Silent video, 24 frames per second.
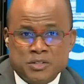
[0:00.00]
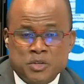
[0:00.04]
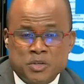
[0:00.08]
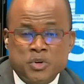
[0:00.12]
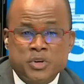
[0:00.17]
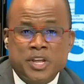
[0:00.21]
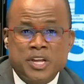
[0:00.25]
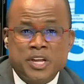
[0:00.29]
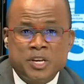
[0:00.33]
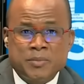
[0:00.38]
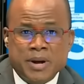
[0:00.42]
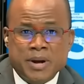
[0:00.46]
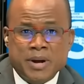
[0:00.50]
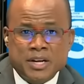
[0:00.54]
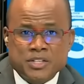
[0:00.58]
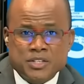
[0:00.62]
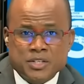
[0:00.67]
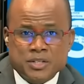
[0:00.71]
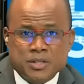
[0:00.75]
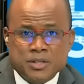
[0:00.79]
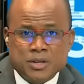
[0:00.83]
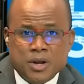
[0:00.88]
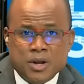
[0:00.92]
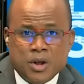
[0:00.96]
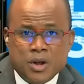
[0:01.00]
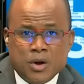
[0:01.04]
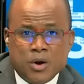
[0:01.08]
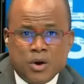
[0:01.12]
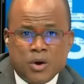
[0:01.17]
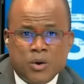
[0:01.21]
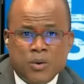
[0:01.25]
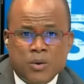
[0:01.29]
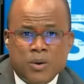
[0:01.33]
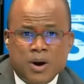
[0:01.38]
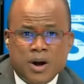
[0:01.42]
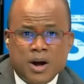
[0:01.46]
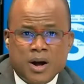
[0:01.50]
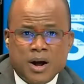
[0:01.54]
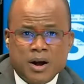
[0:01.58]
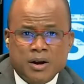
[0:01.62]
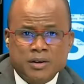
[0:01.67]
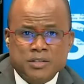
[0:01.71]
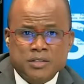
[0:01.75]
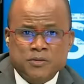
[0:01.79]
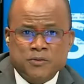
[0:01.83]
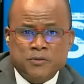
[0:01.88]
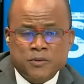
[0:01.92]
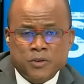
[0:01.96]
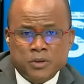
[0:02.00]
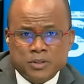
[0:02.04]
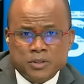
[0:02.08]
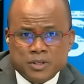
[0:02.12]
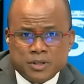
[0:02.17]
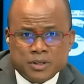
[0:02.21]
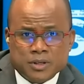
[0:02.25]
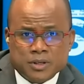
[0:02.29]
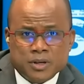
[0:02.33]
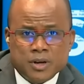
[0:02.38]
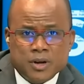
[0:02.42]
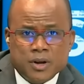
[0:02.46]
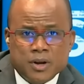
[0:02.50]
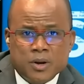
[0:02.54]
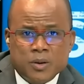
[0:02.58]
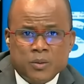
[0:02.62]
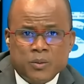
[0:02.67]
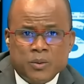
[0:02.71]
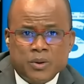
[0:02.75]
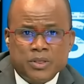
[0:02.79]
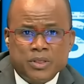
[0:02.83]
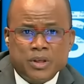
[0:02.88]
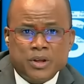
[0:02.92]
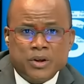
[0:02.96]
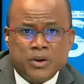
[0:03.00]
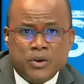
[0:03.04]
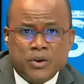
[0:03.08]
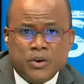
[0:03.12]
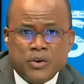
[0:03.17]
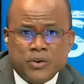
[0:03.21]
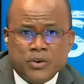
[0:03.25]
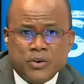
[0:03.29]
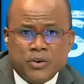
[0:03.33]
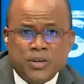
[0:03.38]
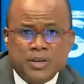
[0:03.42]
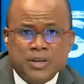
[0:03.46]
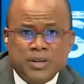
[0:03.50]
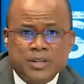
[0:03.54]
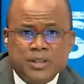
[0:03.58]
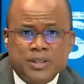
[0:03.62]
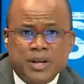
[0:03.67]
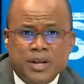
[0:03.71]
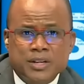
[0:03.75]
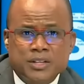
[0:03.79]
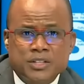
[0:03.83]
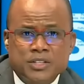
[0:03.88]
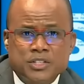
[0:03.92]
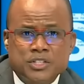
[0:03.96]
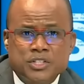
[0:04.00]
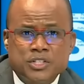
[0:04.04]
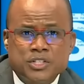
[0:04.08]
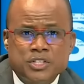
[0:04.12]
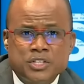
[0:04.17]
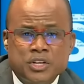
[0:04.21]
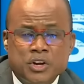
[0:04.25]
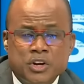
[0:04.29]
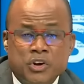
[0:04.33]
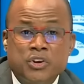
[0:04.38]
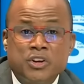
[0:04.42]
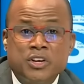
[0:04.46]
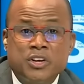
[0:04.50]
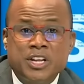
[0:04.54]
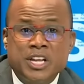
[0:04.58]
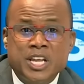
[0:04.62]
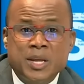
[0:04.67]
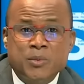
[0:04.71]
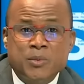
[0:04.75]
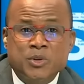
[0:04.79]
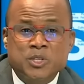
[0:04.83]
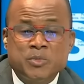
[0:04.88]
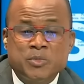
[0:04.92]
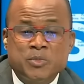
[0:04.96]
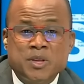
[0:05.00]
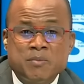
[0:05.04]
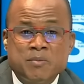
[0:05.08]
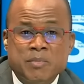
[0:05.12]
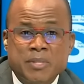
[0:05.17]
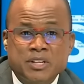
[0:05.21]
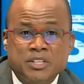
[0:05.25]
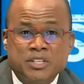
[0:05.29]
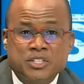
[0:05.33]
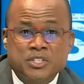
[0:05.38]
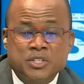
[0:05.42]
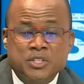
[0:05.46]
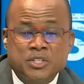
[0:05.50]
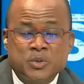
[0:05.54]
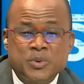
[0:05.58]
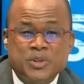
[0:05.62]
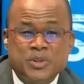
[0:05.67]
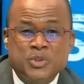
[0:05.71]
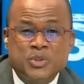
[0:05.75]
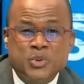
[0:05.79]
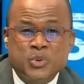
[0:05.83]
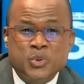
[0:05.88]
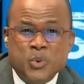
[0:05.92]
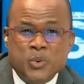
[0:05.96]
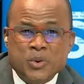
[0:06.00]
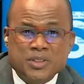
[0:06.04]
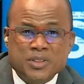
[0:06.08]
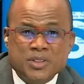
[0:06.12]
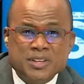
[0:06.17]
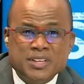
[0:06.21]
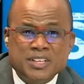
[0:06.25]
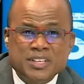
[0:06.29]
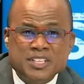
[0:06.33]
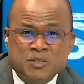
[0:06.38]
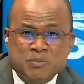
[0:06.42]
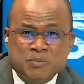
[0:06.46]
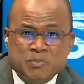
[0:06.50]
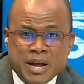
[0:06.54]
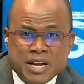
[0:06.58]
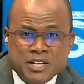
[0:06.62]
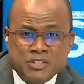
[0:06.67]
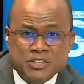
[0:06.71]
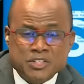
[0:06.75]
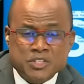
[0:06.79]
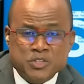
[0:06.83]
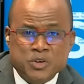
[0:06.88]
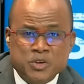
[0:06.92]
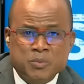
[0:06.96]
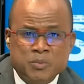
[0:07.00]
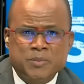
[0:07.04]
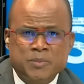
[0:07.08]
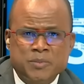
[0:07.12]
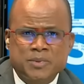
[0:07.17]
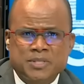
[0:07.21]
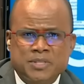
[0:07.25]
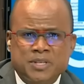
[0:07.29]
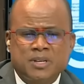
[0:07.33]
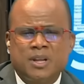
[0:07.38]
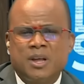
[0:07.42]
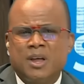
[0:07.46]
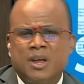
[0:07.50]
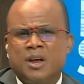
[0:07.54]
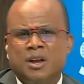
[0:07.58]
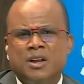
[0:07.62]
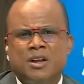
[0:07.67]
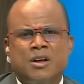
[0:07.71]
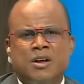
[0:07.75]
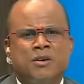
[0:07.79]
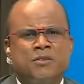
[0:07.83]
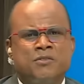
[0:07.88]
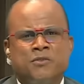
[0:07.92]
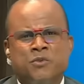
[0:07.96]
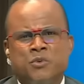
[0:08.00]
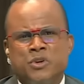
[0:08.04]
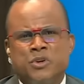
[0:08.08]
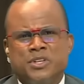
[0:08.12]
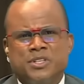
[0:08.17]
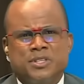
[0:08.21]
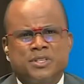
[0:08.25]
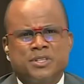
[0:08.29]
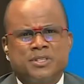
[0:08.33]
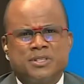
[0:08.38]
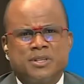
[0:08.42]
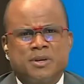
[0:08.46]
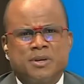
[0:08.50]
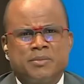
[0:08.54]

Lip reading: So you can imagine how hearts fluttered when they heard that her name was being mentioned with Northeast Manchester, and people said, no, foolishness.